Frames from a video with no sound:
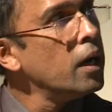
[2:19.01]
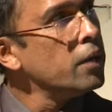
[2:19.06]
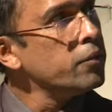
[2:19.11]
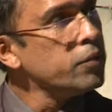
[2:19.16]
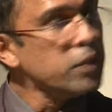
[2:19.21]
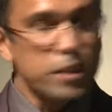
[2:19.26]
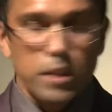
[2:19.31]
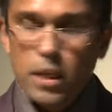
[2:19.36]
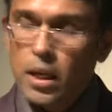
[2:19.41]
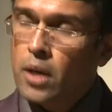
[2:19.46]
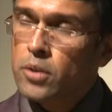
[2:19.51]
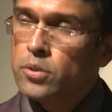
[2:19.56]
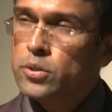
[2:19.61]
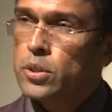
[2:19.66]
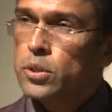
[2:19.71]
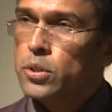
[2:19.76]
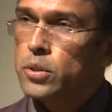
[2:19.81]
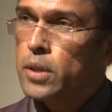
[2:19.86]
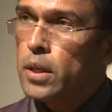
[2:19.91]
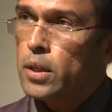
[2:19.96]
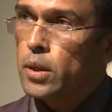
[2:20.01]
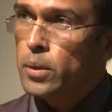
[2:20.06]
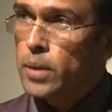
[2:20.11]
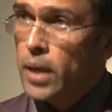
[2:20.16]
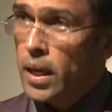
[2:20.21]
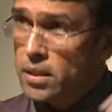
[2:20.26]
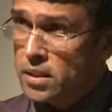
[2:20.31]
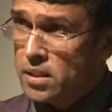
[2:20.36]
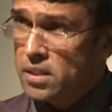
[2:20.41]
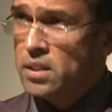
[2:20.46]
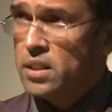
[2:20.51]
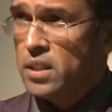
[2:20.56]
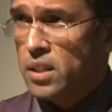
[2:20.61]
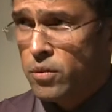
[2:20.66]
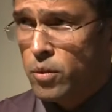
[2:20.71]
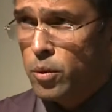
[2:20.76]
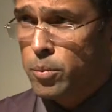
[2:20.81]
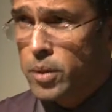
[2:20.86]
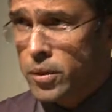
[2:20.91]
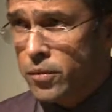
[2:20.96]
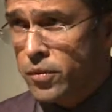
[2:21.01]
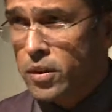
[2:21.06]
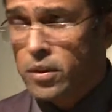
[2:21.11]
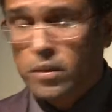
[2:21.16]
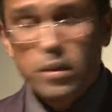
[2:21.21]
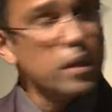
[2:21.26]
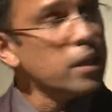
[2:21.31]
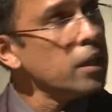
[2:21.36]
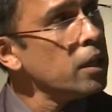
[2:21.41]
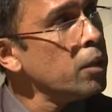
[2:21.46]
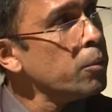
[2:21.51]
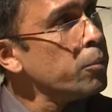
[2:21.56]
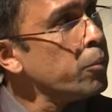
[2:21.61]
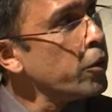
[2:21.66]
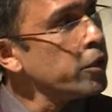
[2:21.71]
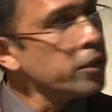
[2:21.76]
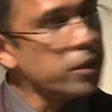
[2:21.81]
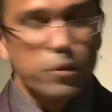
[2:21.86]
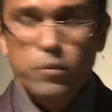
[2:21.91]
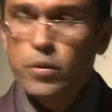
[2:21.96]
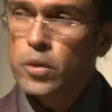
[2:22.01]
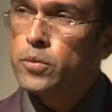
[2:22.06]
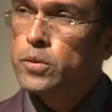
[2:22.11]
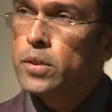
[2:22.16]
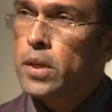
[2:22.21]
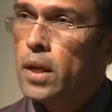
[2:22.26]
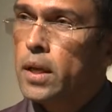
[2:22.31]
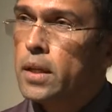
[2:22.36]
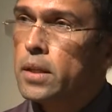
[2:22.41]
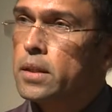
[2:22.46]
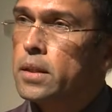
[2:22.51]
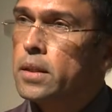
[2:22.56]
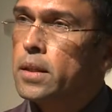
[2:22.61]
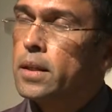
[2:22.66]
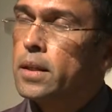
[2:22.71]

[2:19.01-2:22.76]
which allows you to then look at the city from different point of views like